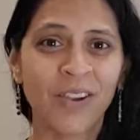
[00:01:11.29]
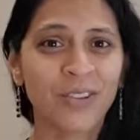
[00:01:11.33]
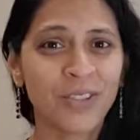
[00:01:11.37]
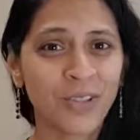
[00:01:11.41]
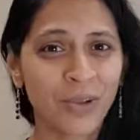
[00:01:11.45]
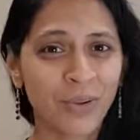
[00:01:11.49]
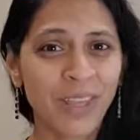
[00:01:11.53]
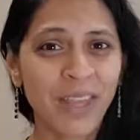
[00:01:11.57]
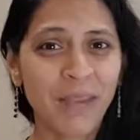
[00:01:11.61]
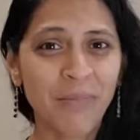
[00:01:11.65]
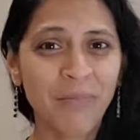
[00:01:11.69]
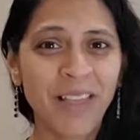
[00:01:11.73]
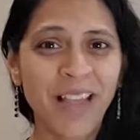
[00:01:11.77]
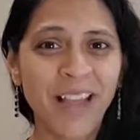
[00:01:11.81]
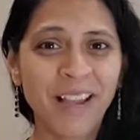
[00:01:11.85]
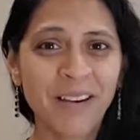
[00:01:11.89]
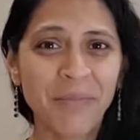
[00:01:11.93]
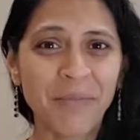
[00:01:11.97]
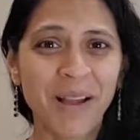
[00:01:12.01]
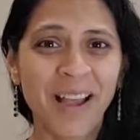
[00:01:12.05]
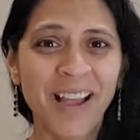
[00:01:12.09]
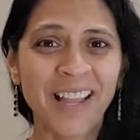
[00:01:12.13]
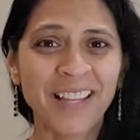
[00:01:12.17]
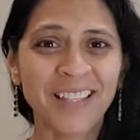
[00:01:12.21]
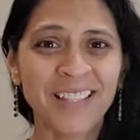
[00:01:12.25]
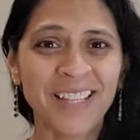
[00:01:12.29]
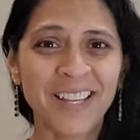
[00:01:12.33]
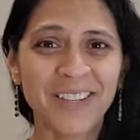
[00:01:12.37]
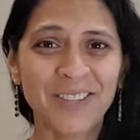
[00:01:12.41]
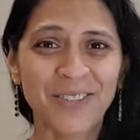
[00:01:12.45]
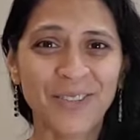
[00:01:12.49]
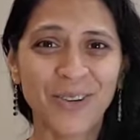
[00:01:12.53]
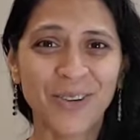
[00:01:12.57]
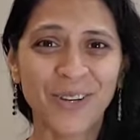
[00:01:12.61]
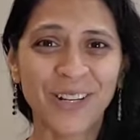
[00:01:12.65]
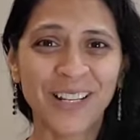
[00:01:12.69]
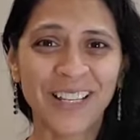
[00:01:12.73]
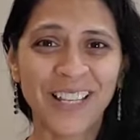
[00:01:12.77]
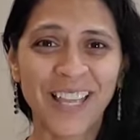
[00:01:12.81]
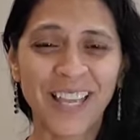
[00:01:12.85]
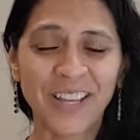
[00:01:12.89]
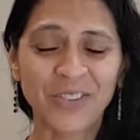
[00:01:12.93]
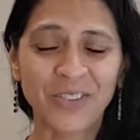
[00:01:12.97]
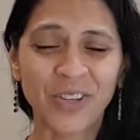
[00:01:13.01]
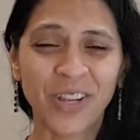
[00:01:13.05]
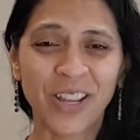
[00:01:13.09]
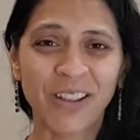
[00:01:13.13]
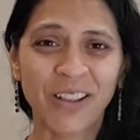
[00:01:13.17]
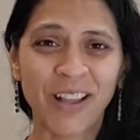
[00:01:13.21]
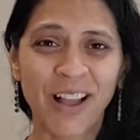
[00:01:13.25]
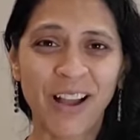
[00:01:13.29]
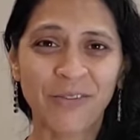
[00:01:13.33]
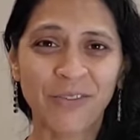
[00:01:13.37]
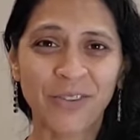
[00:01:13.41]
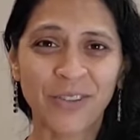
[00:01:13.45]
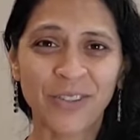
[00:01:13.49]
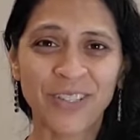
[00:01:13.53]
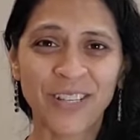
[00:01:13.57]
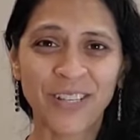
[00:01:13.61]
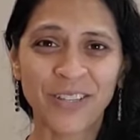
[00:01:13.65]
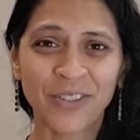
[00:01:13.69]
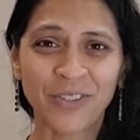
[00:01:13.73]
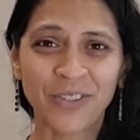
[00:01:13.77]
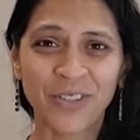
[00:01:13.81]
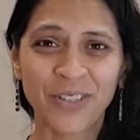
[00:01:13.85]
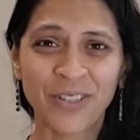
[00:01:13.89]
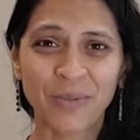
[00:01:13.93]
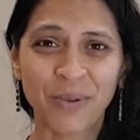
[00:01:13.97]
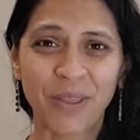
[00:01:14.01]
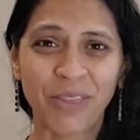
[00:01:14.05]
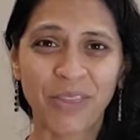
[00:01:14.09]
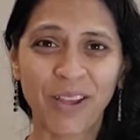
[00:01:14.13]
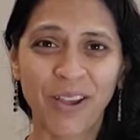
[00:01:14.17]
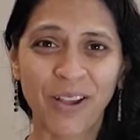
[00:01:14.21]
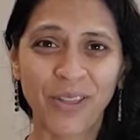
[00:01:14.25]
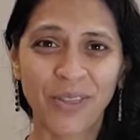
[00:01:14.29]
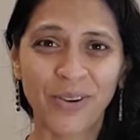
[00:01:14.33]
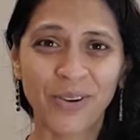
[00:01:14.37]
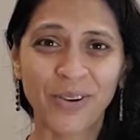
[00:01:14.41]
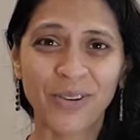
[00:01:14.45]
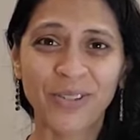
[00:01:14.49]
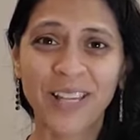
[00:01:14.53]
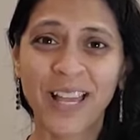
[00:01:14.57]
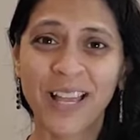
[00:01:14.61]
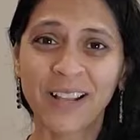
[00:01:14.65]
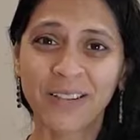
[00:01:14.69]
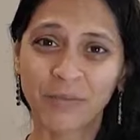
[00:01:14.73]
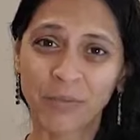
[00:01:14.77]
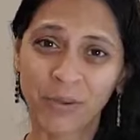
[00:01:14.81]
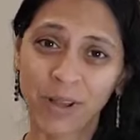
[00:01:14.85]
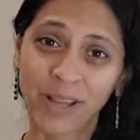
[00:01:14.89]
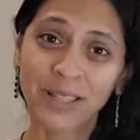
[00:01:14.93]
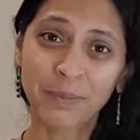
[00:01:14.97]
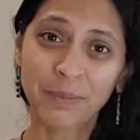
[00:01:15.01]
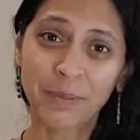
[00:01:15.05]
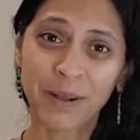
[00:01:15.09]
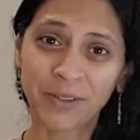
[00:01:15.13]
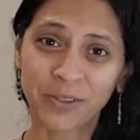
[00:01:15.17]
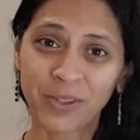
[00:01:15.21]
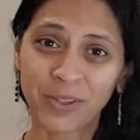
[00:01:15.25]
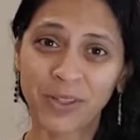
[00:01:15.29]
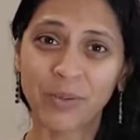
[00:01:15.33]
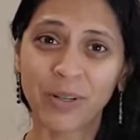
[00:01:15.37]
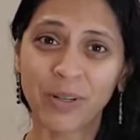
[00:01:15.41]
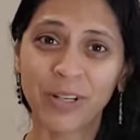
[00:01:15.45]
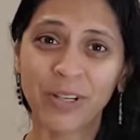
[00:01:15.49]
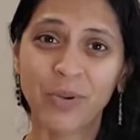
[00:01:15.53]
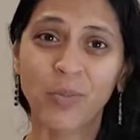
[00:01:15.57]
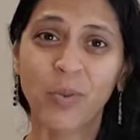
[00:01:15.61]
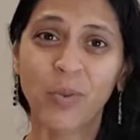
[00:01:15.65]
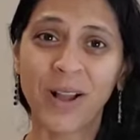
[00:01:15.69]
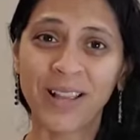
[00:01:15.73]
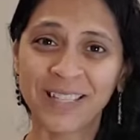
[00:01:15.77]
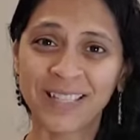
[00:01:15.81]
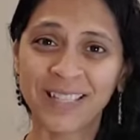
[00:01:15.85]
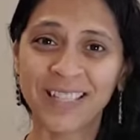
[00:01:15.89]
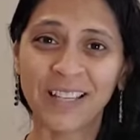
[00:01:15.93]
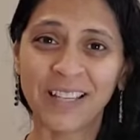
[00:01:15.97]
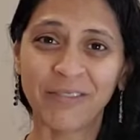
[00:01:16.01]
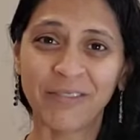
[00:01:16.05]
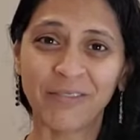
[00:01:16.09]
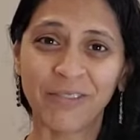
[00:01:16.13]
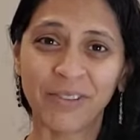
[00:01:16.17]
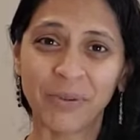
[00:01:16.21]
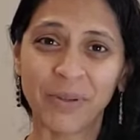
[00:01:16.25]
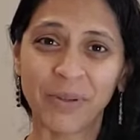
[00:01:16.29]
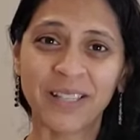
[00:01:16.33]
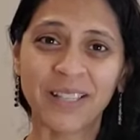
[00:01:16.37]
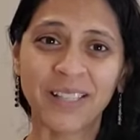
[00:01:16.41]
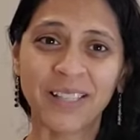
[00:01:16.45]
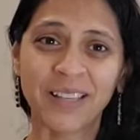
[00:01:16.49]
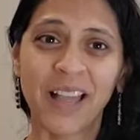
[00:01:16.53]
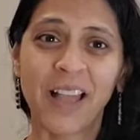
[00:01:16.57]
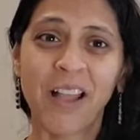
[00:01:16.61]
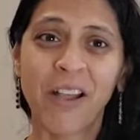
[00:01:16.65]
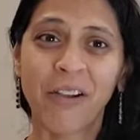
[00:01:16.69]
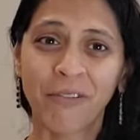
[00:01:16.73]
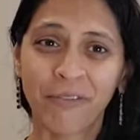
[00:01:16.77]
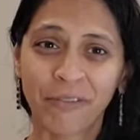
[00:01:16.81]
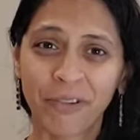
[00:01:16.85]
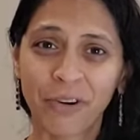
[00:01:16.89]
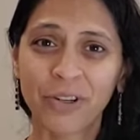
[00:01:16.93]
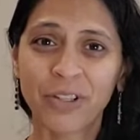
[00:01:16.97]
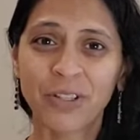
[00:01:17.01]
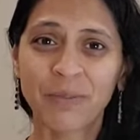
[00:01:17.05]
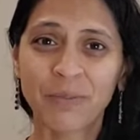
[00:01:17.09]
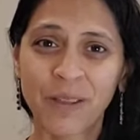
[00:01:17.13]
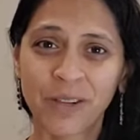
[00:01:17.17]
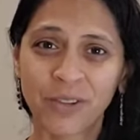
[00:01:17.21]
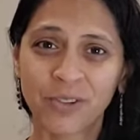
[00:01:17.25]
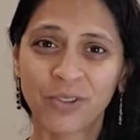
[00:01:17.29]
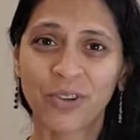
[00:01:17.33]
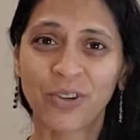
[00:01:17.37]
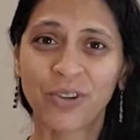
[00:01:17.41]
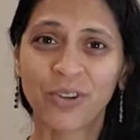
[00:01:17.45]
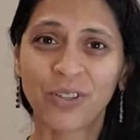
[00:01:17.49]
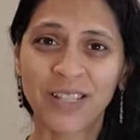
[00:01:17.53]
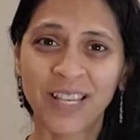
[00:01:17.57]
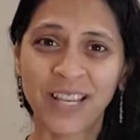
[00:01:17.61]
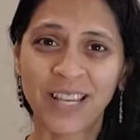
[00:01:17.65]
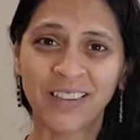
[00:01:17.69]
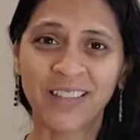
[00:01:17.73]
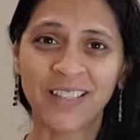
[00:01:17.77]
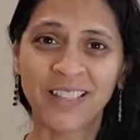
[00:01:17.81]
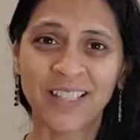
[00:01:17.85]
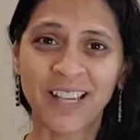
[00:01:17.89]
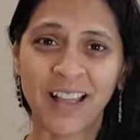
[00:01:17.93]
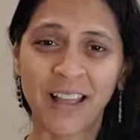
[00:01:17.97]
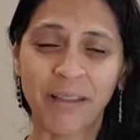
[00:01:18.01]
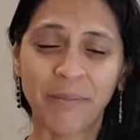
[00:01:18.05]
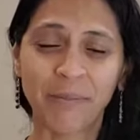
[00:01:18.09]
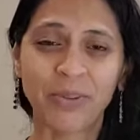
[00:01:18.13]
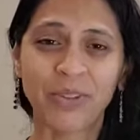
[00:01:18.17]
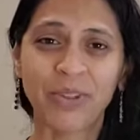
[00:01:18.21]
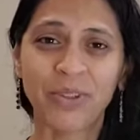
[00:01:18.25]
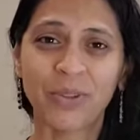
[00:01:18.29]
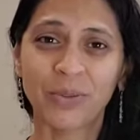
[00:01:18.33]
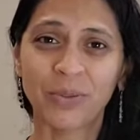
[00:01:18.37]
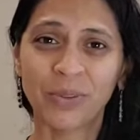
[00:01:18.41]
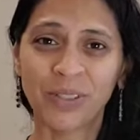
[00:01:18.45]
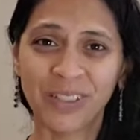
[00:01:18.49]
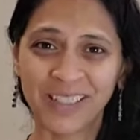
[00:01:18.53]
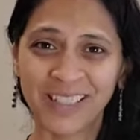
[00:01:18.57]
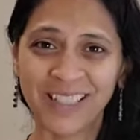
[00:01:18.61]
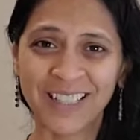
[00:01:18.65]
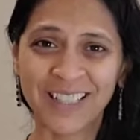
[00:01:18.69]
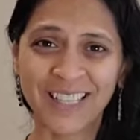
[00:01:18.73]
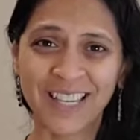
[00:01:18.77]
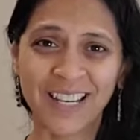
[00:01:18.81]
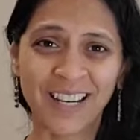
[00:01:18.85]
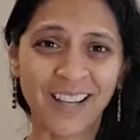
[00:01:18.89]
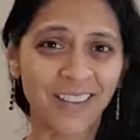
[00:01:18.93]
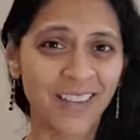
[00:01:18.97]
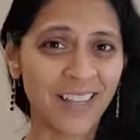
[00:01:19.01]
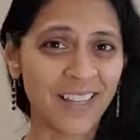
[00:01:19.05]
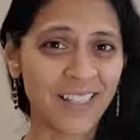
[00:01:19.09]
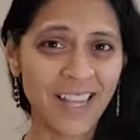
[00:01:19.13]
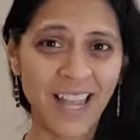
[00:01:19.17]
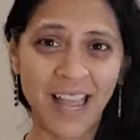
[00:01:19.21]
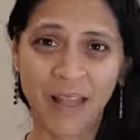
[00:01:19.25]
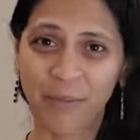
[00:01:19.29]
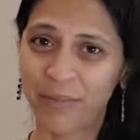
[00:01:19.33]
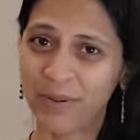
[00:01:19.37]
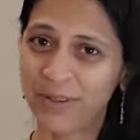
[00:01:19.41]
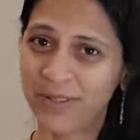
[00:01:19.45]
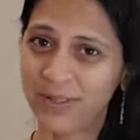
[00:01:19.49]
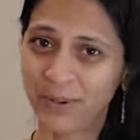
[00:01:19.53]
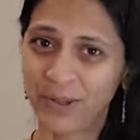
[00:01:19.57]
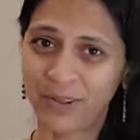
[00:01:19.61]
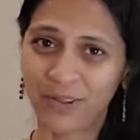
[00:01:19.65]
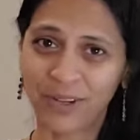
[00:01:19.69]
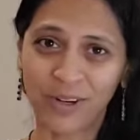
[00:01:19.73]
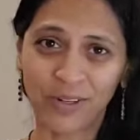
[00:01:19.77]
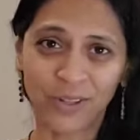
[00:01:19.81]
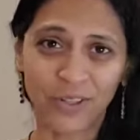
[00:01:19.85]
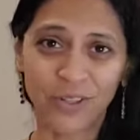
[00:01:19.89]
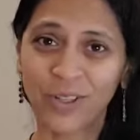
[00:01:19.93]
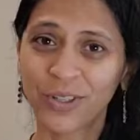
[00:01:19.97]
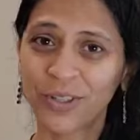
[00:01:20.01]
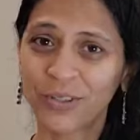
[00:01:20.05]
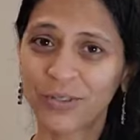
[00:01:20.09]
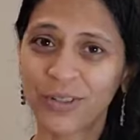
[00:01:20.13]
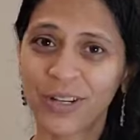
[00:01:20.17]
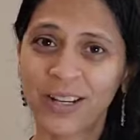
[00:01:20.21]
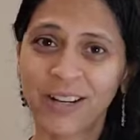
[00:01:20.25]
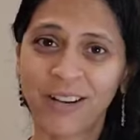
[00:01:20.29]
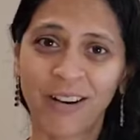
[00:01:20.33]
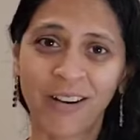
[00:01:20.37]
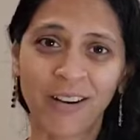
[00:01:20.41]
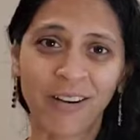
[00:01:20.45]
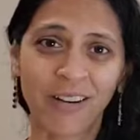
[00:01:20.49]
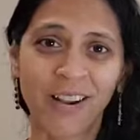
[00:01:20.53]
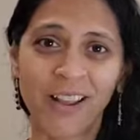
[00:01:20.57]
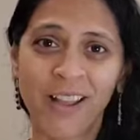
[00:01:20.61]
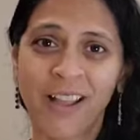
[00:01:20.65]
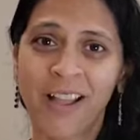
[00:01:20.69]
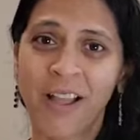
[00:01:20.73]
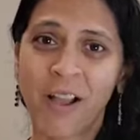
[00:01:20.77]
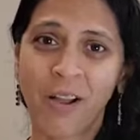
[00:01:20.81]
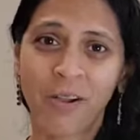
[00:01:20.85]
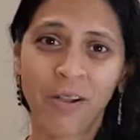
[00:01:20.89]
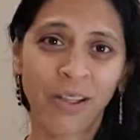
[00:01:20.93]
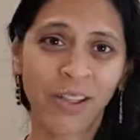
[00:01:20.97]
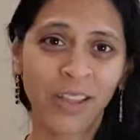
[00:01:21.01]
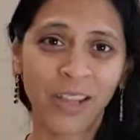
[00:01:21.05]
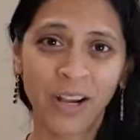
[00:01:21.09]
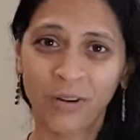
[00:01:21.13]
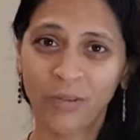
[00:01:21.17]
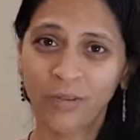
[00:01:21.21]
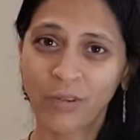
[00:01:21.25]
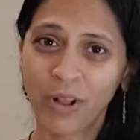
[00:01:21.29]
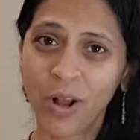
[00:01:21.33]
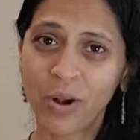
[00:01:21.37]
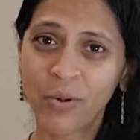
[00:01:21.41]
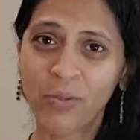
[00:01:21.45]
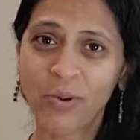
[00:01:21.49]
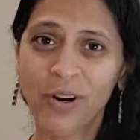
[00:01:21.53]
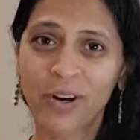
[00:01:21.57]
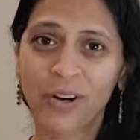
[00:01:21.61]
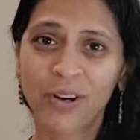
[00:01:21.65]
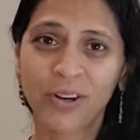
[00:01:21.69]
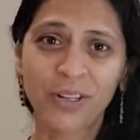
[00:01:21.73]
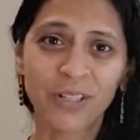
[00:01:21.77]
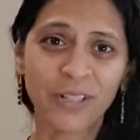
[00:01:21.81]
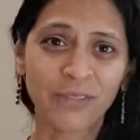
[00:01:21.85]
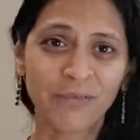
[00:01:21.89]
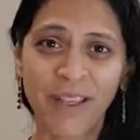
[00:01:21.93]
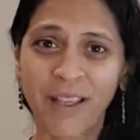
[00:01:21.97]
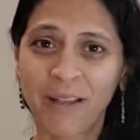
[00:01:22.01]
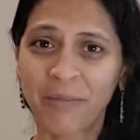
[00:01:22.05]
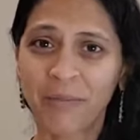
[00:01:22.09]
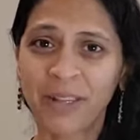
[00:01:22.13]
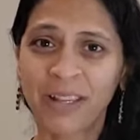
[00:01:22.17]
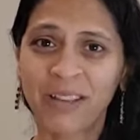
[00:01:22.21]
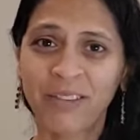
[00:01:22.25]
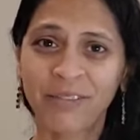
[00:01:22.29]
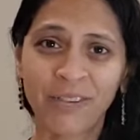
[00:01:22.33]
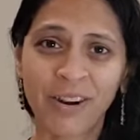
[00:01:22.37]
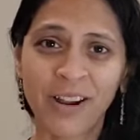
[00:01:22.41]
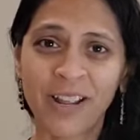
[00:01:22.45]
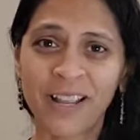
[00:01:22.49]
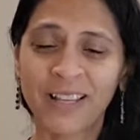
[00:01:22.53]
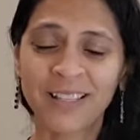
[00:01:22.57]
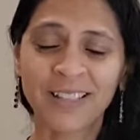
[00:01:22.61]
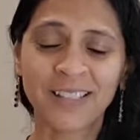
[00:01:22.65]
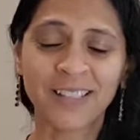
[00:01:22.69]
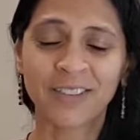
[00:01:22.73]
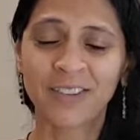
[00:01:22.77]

So keep that in mind as you're engaging in conversations with others and especially when you want to influence, first make sure you take the time to listen and this happens with our children or you know, coworkers, family, friends.